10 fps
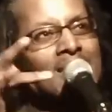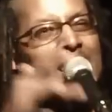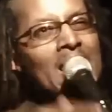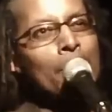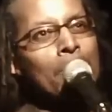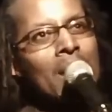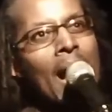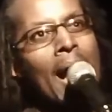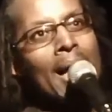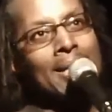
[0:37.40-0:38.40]
D
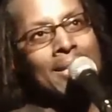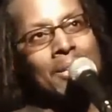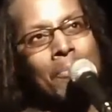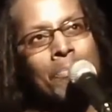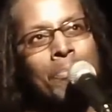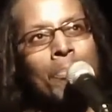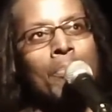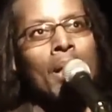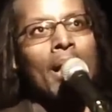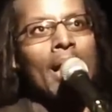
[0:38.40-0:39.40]
Black.
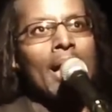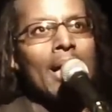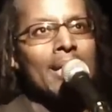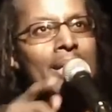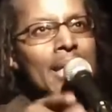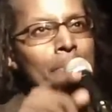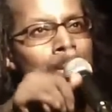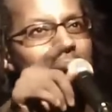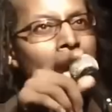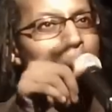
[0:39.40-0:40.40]
And keep
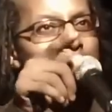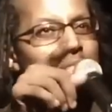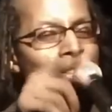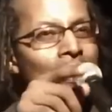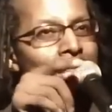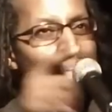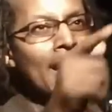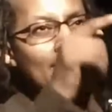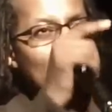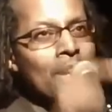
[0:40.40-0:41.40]
clapping till he
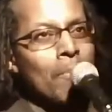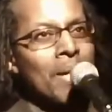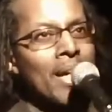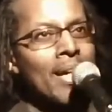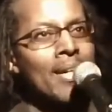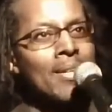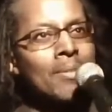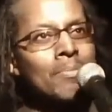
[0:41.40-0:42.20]
gets up here.